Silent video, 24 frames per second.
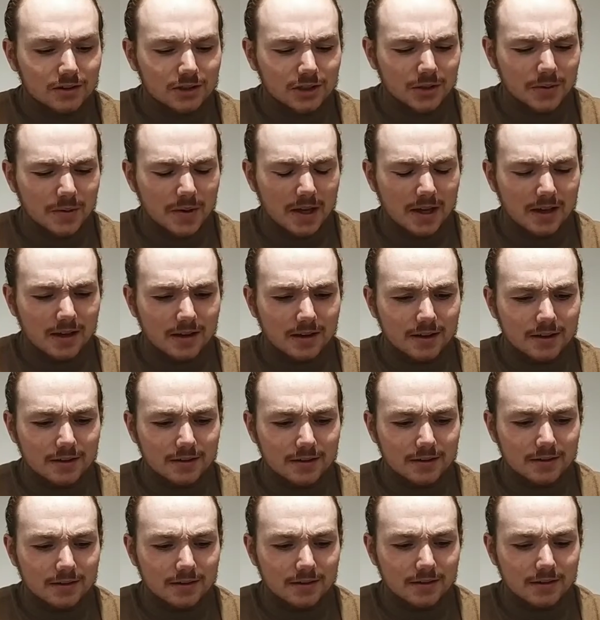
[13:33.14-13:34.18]
So yeah,
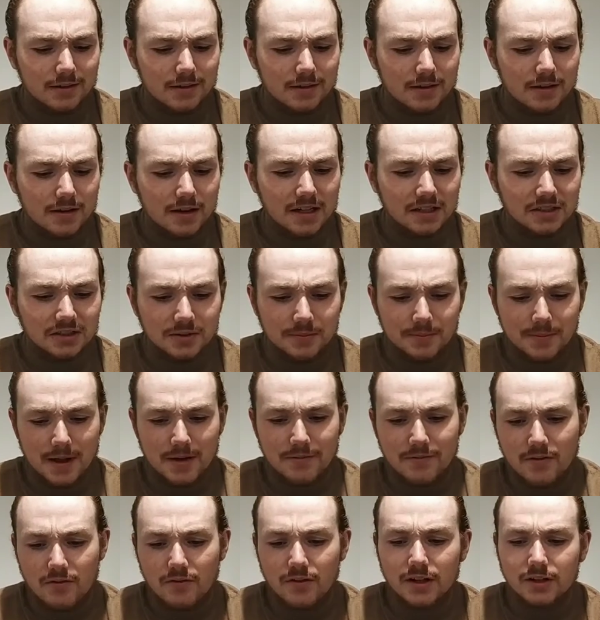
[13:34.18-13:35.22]
it's a
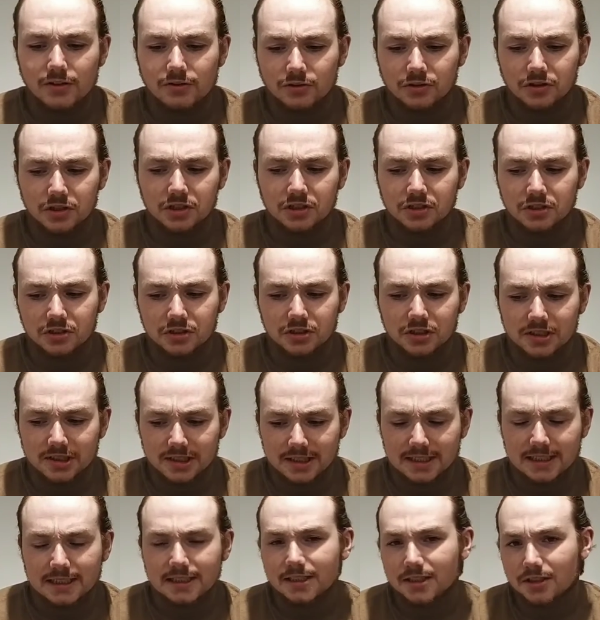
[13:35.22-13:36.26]
path of least resistance. It's
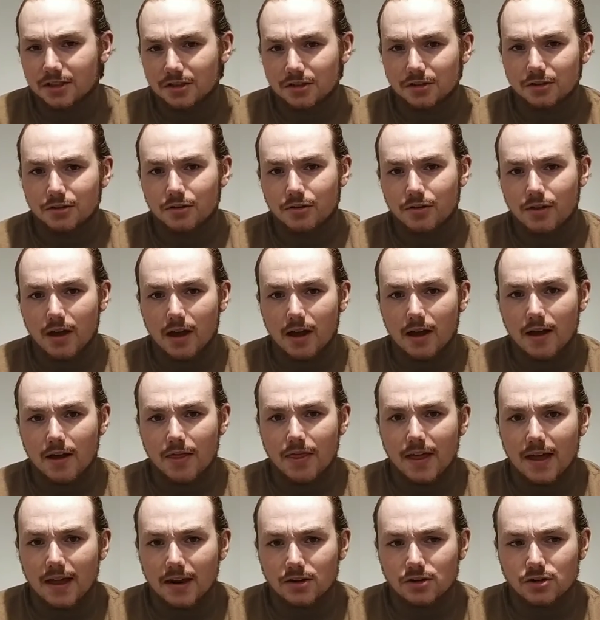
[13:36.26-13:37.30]
easier to do that
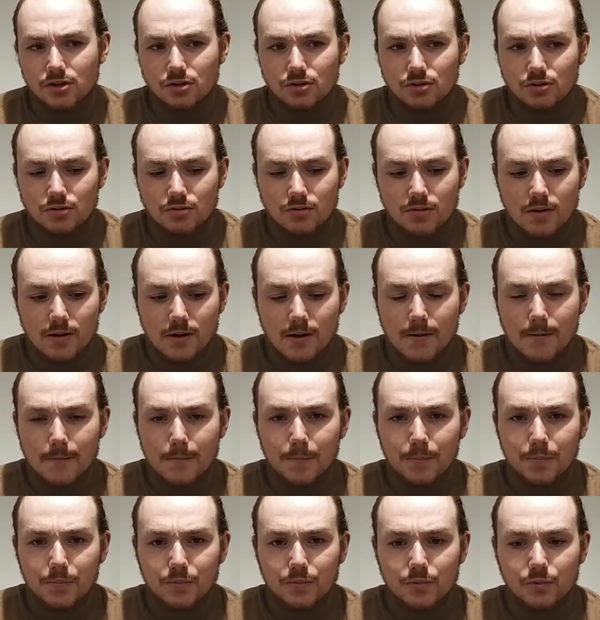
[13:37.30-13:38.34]
than to
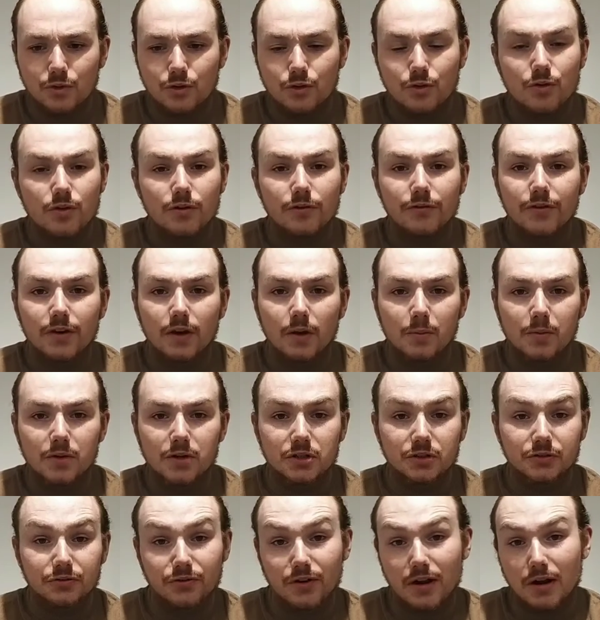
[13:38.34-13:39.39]
do the thing which
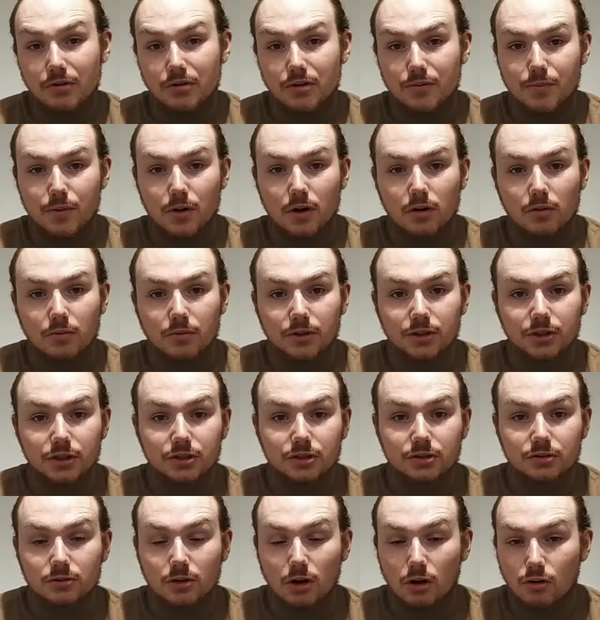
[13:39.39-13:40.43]
is frowned upon, which
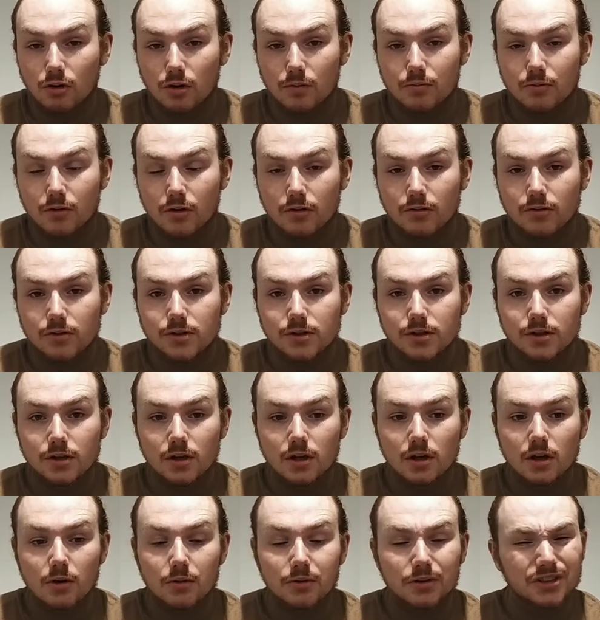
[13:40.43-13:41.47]
is cold approach,
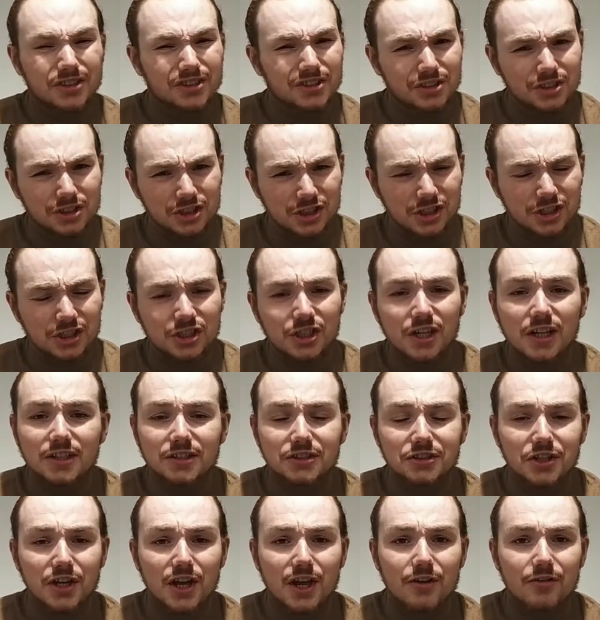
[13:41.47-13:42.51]
which is shit
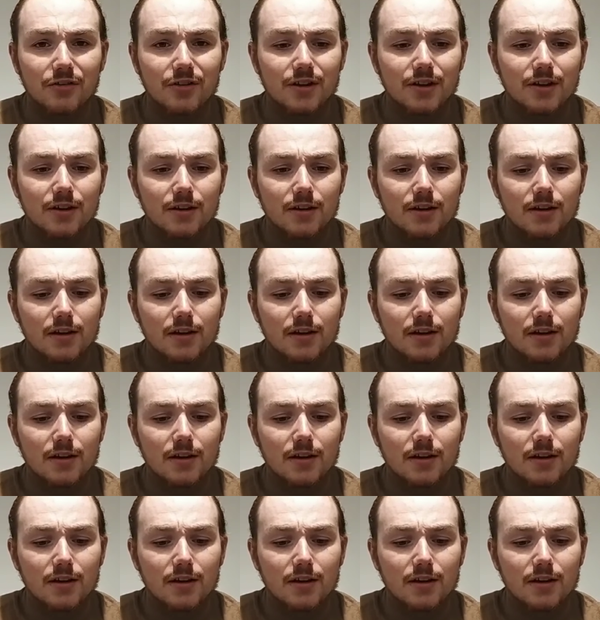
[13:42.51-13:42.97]
scary.